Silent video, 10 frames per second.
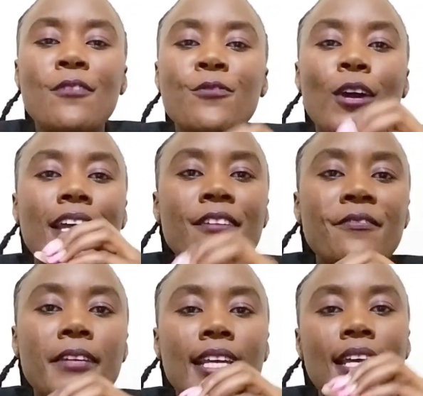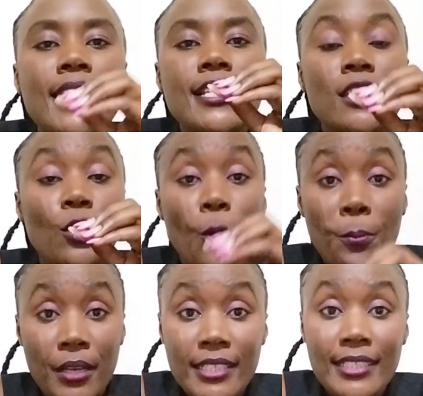for every single
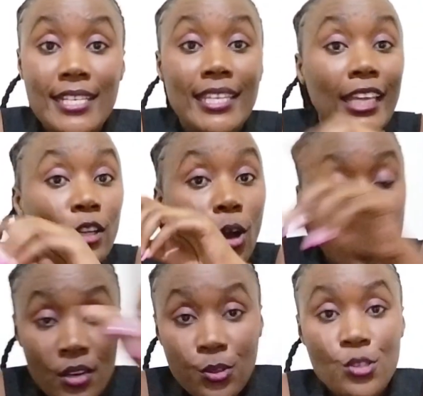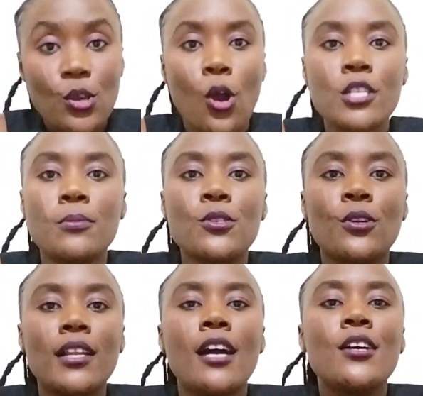patient in all those
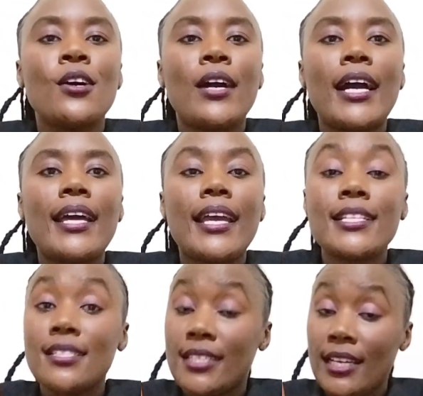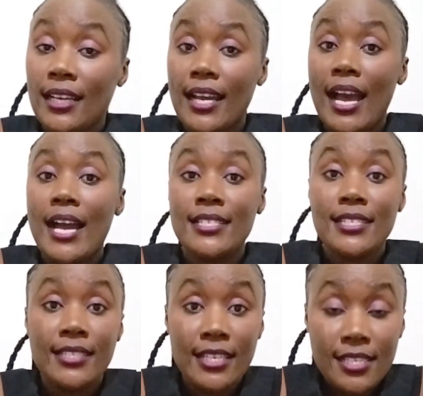hospitals,
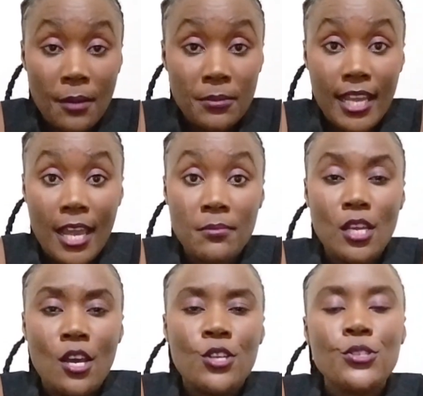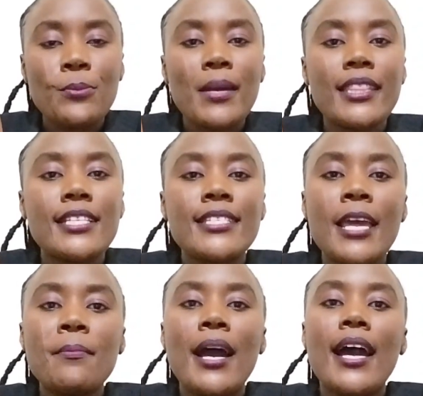it takes some time. So by the
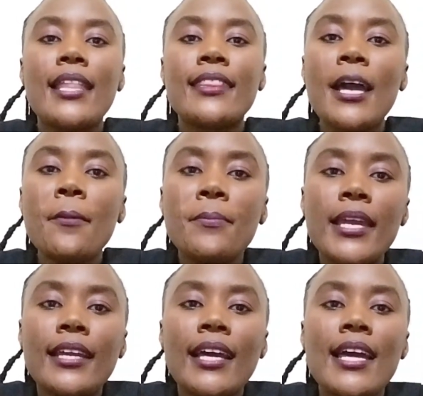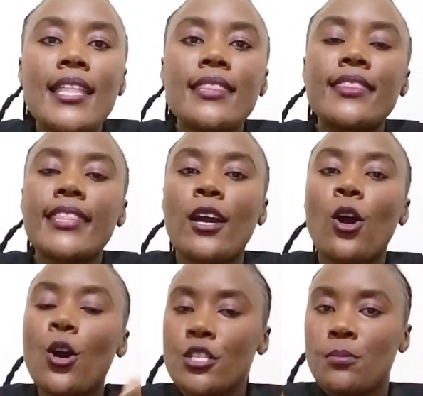time they are paying the
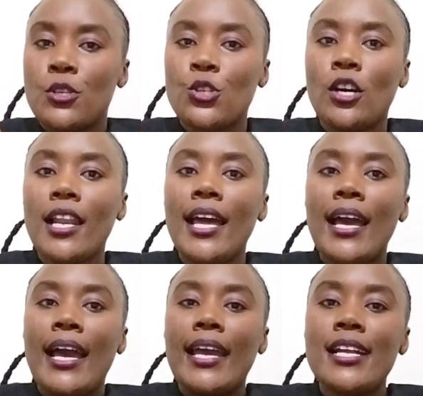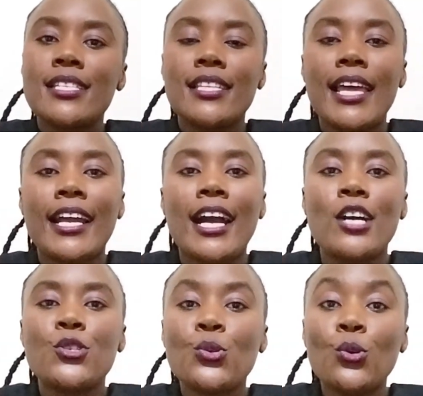hospital, it's like
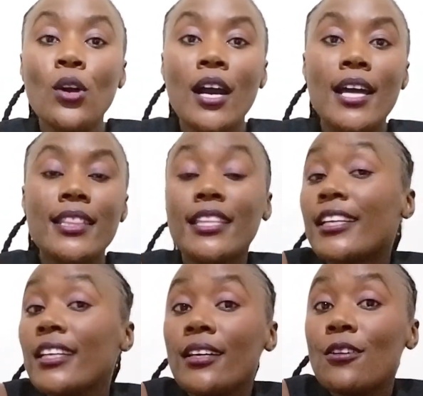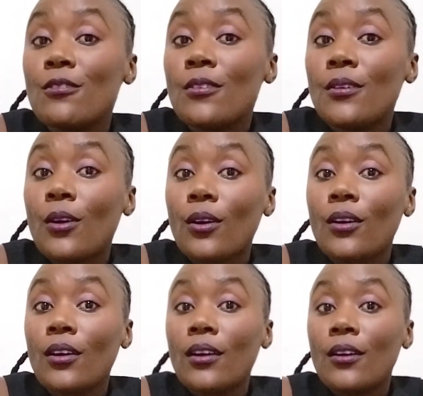2-3
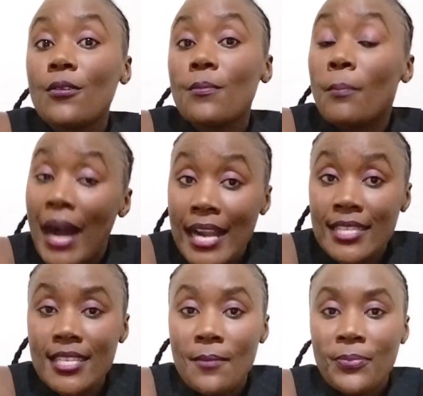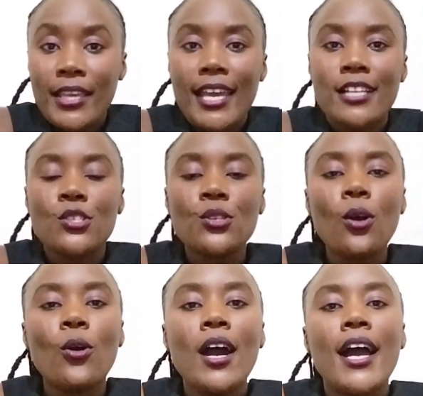months. And
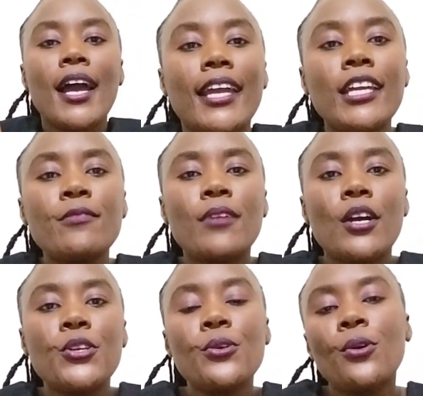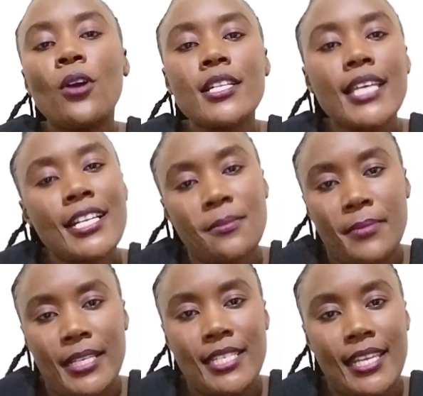so if you got
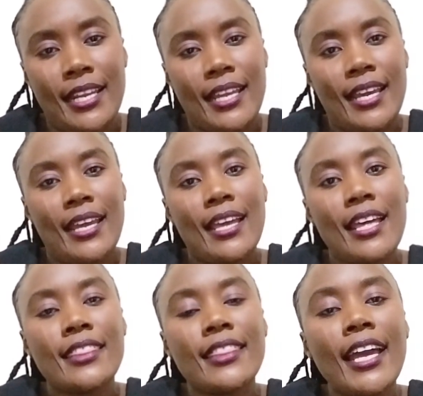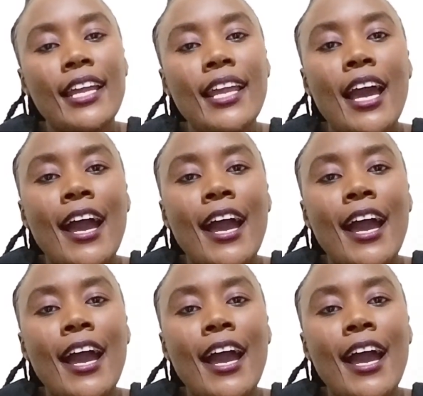admitted, and then